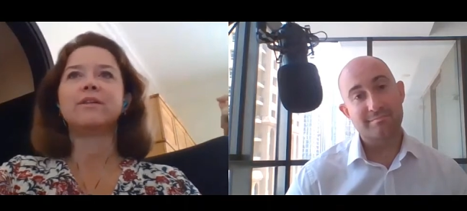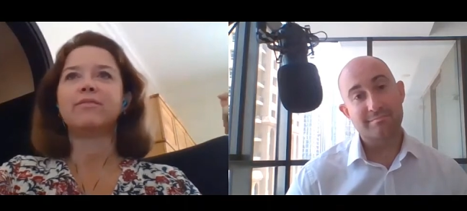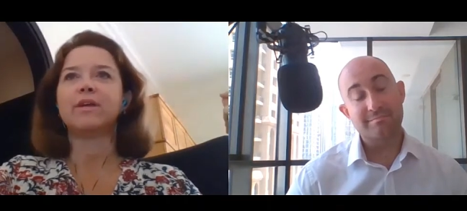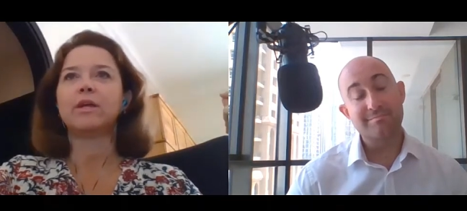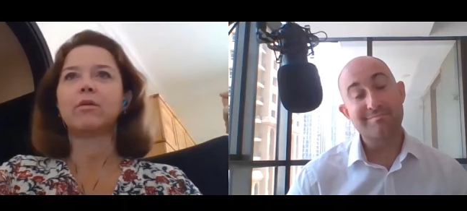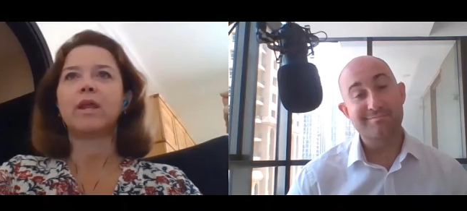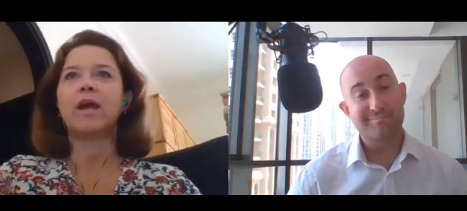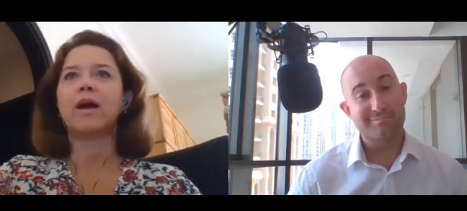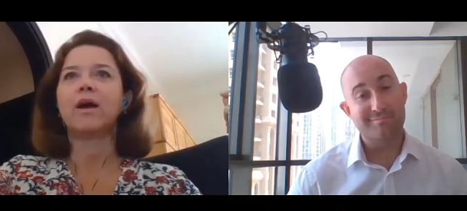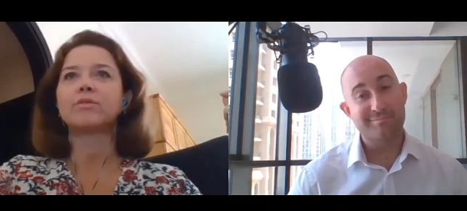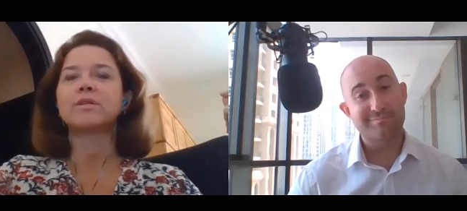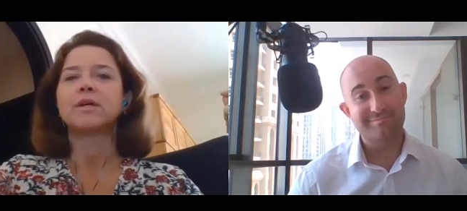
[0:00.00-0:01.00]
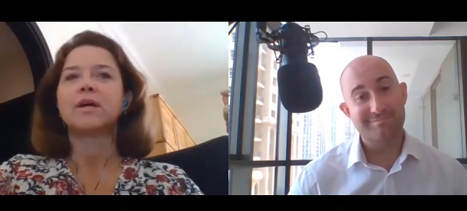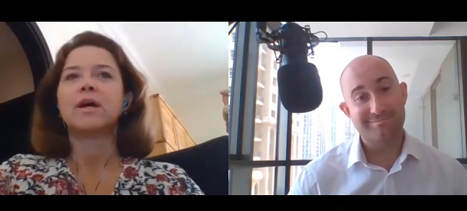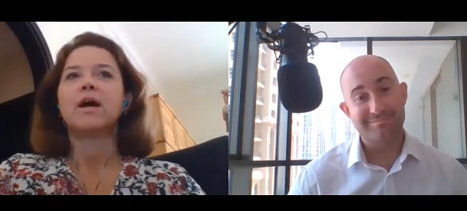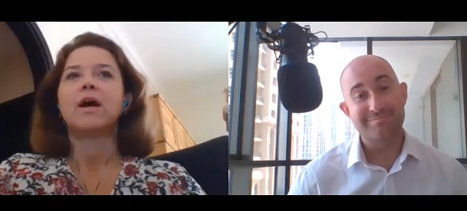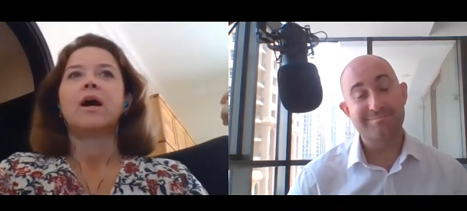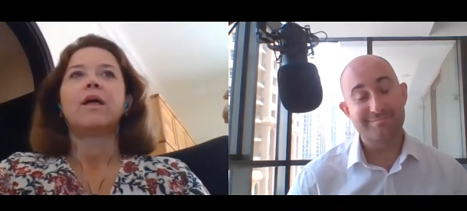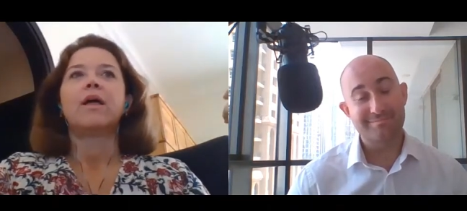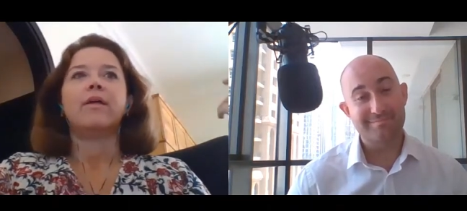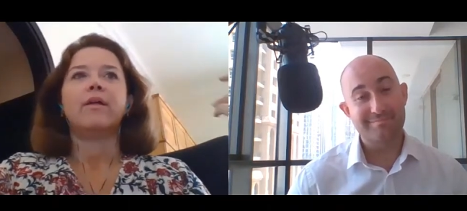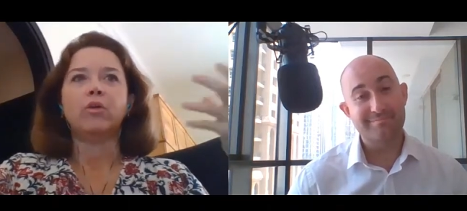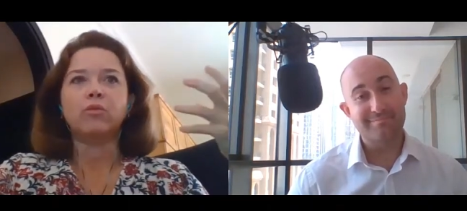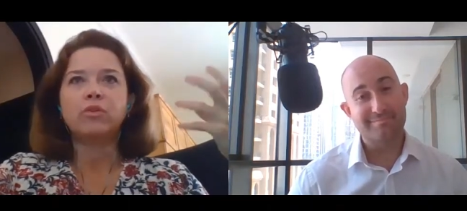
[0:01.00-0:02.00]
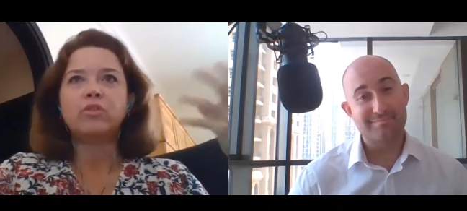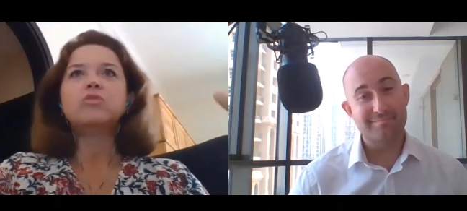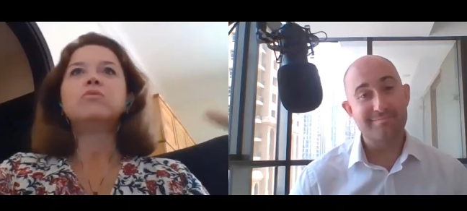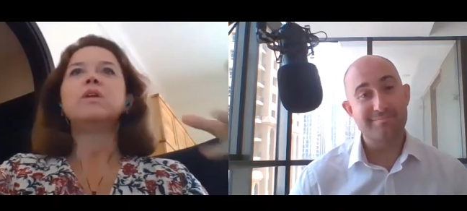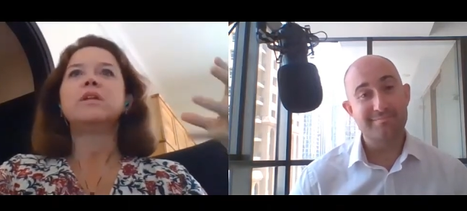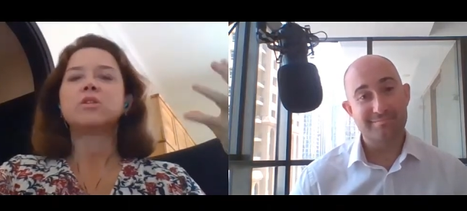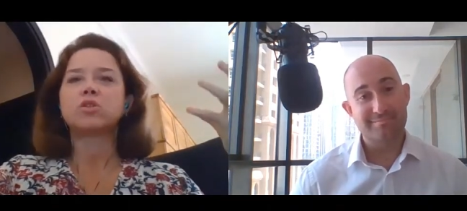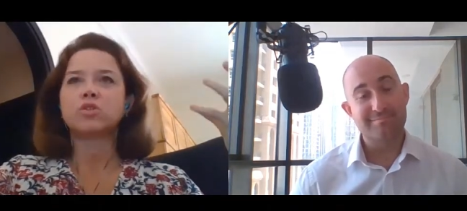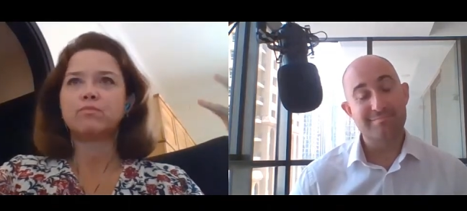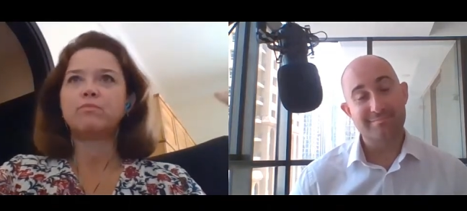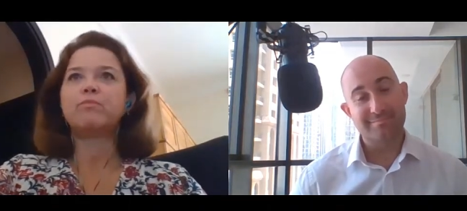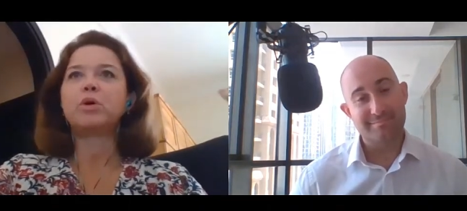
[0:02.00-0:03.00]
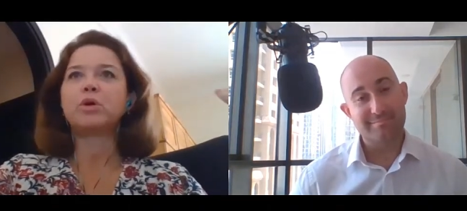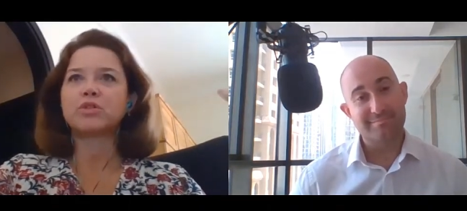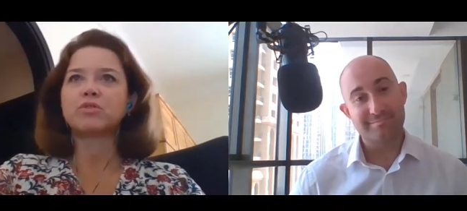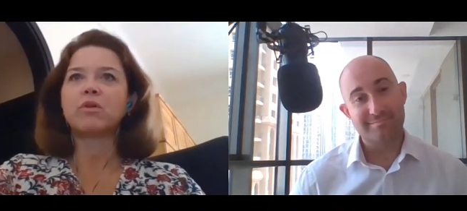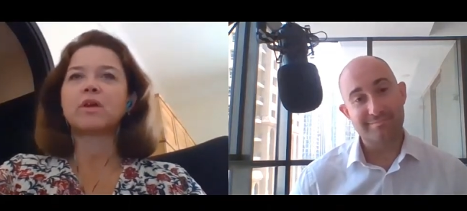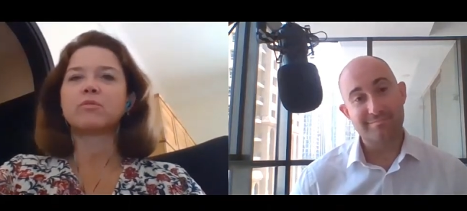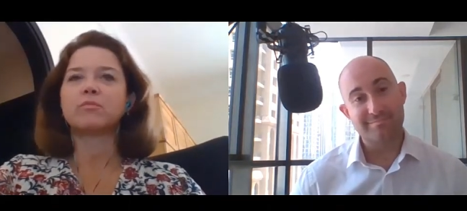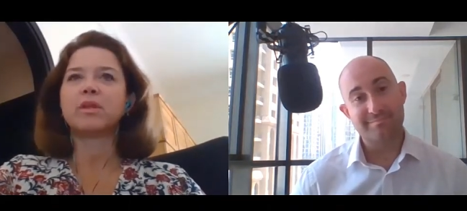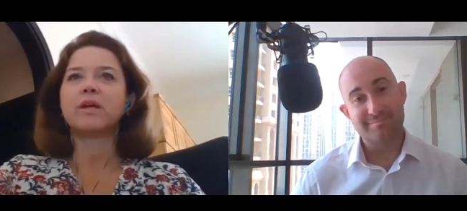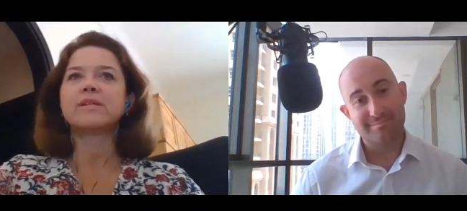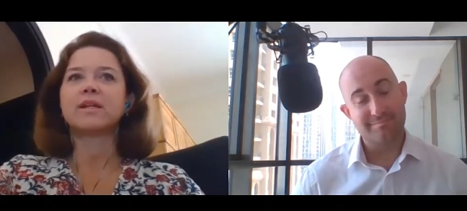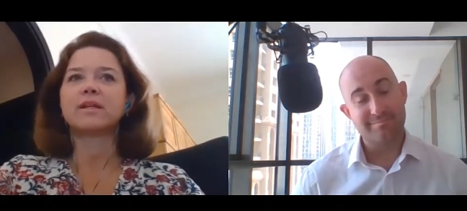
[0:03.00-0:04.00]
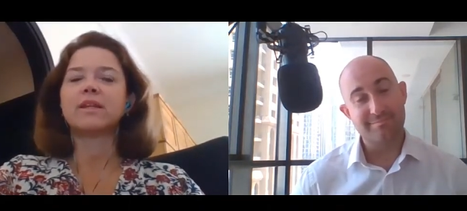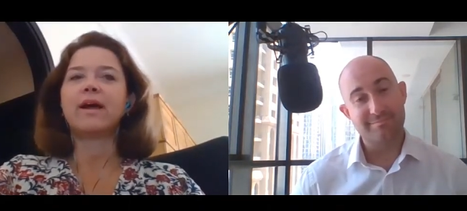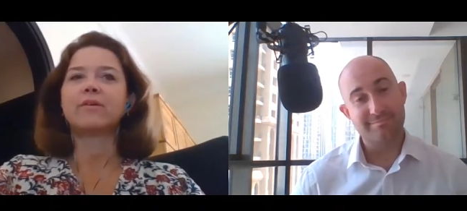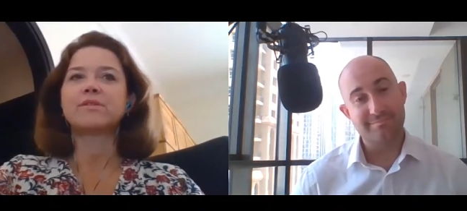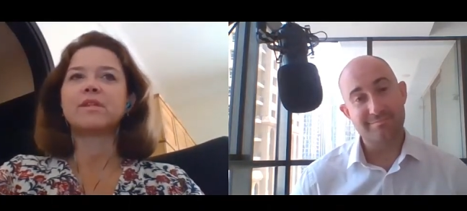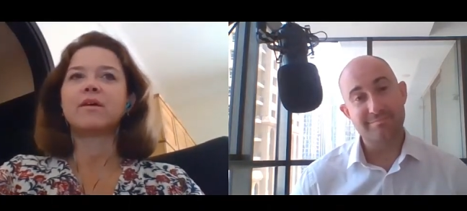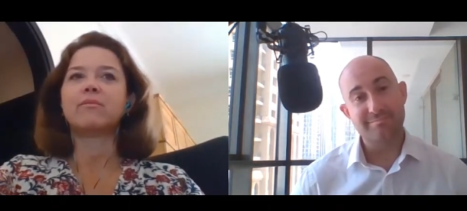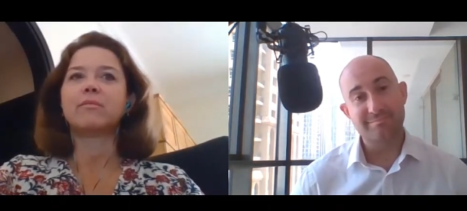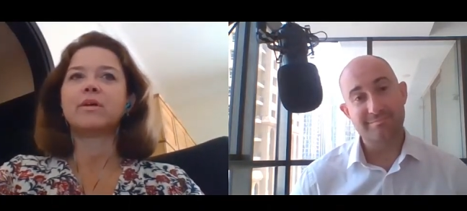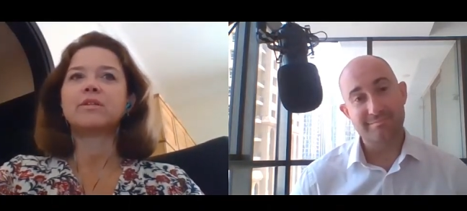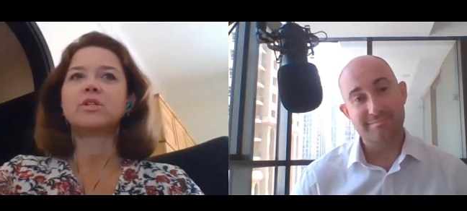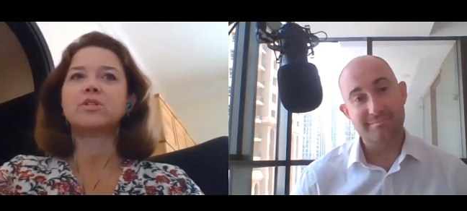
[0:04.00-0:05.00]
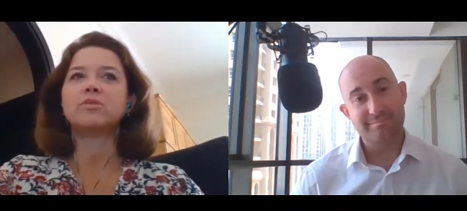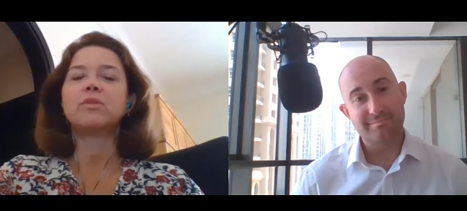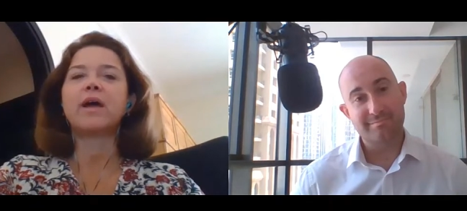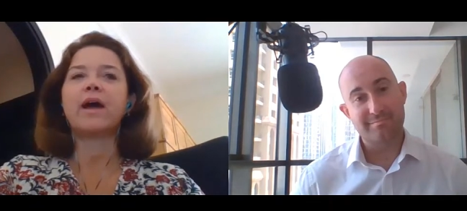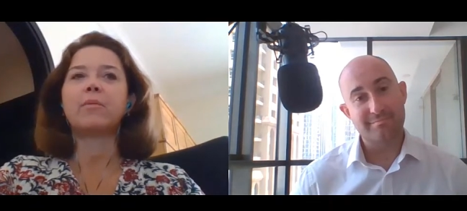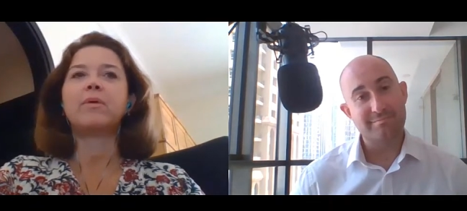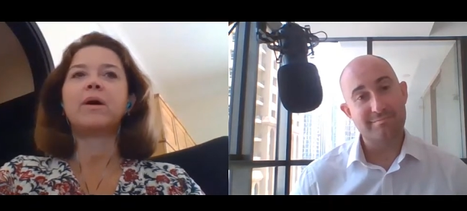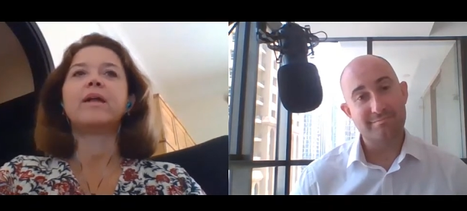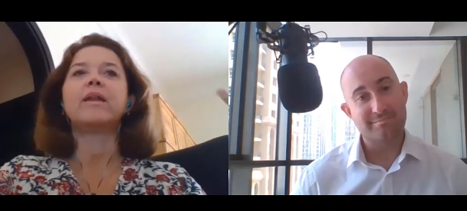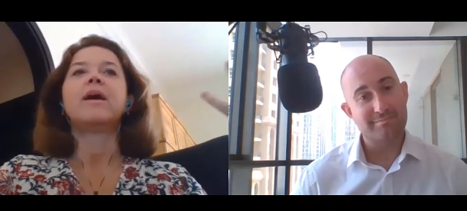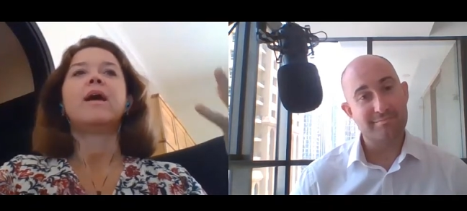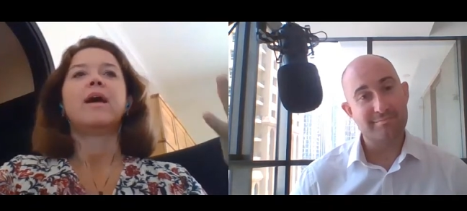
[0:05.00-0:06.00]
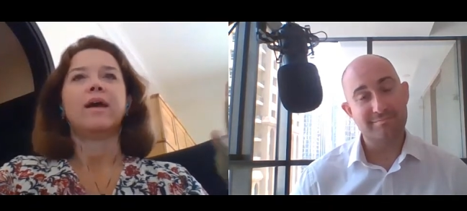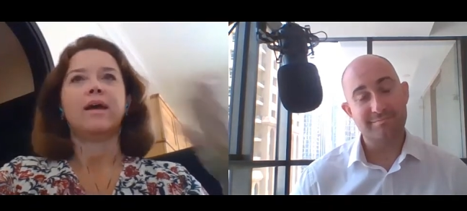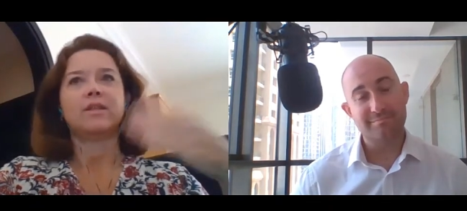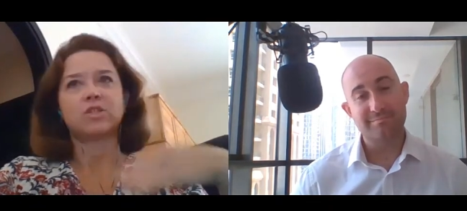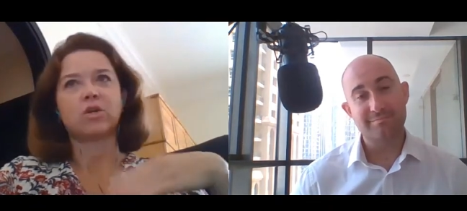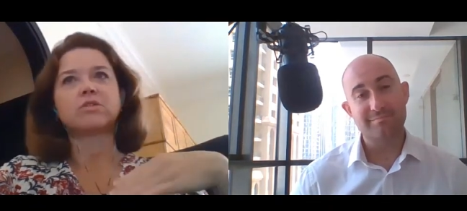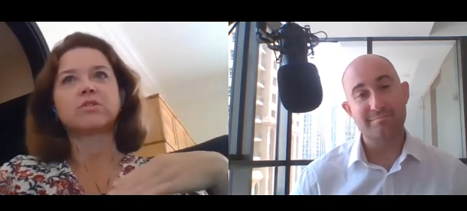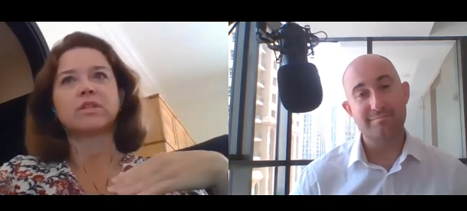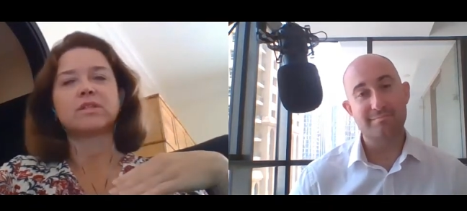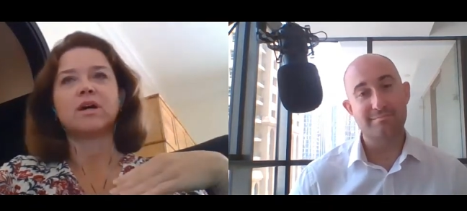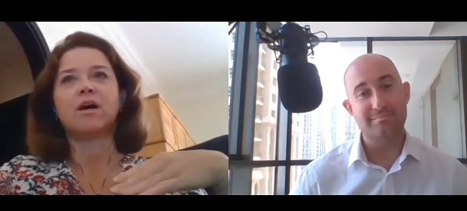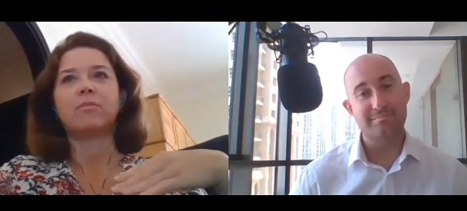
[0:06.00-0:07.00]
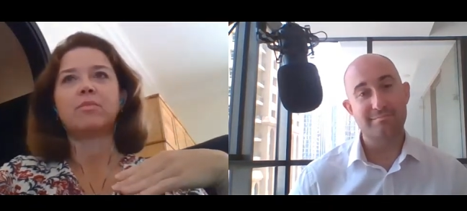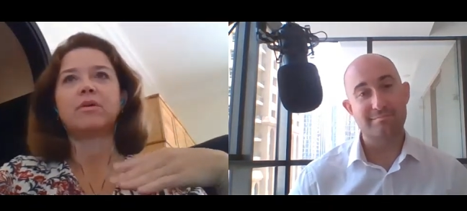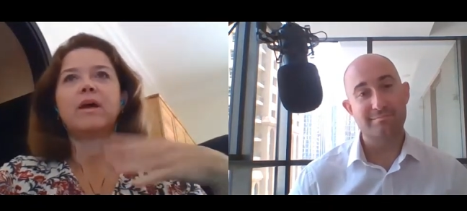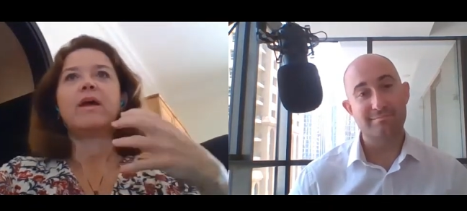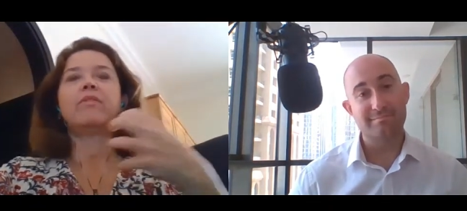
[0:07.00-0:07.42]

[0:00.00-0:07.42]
Speaker 1: figure it out. You do need to sh- put a structure in place that allows them to do that, but it starts at the top and the